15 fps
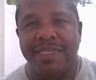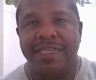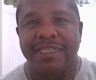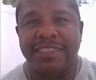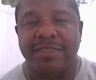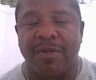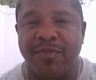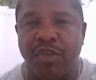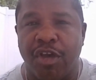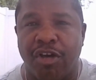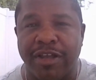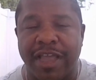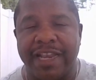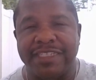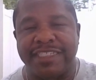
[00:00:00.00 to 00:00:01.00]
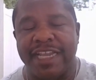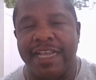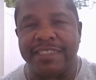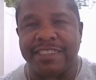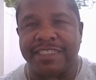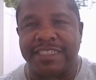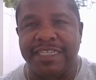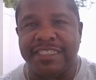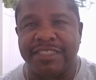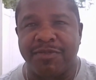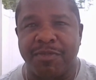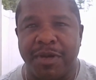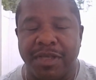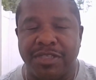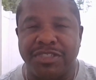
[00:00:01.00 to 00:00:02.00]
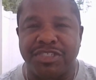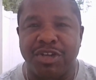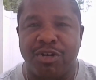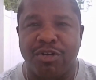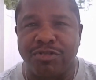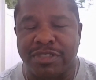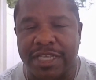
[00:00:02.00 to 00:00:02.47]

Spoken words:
Some of y'all got a chance to see some of my other shows.